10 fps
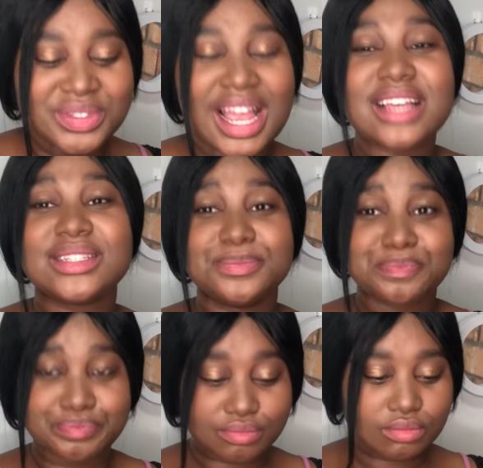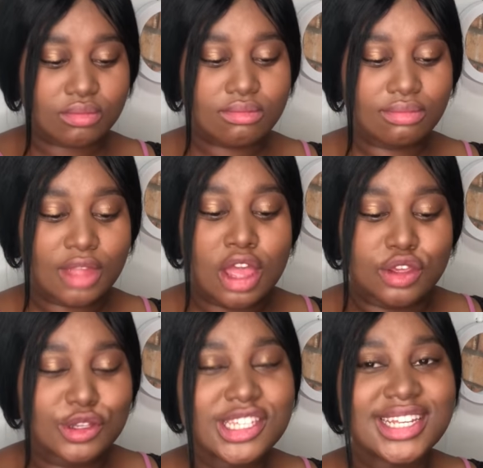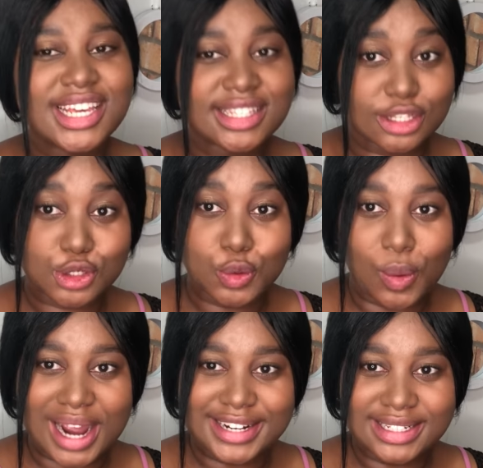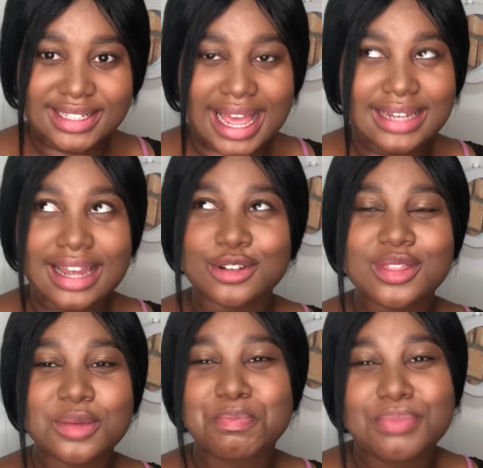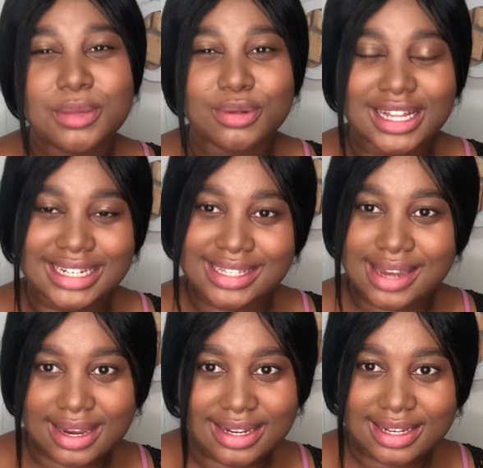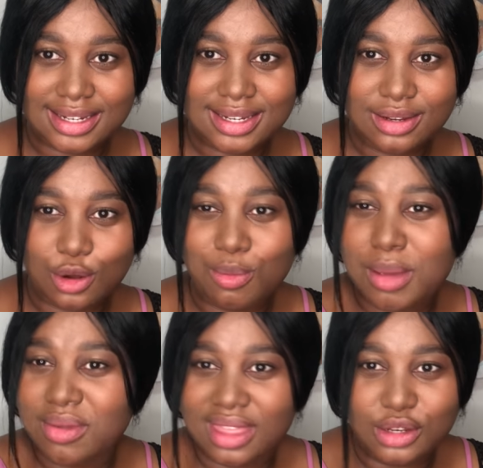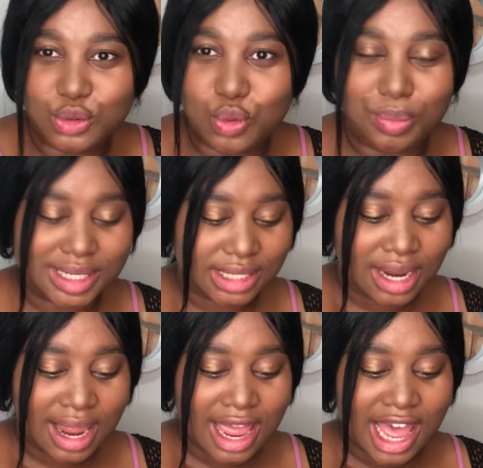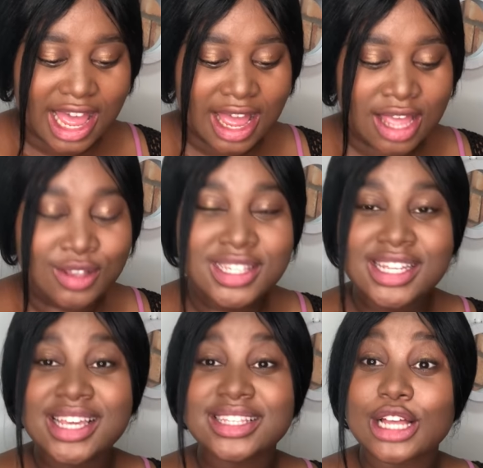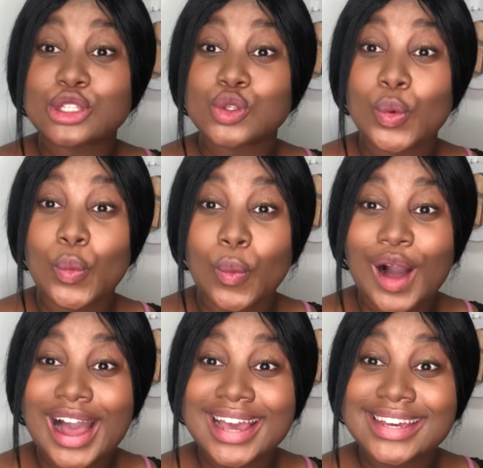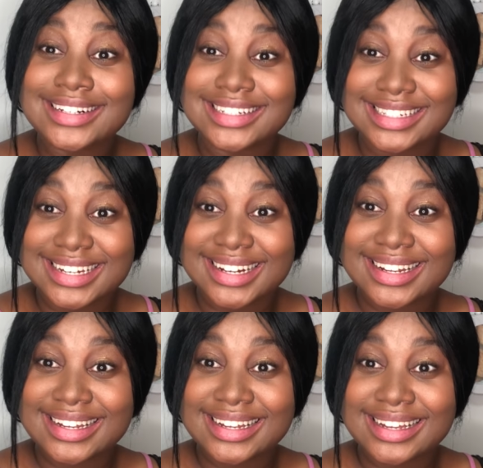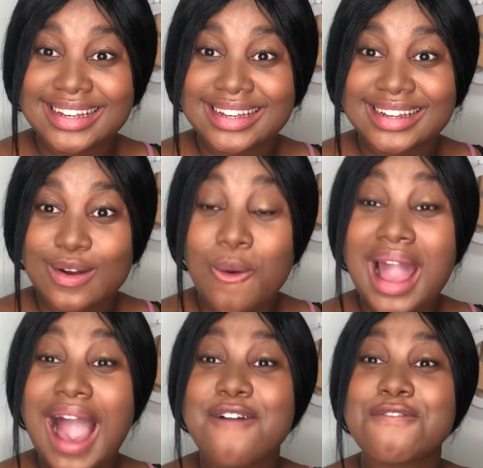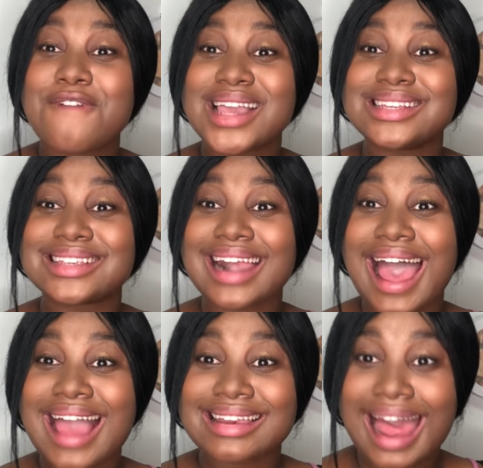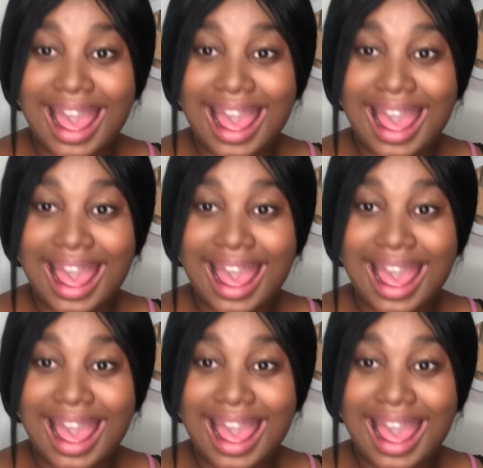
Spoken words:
Guys, your city kids are so wild, and I don't think people understand it. Or maybe they do, but your city kids are so wild. Ungafa is like,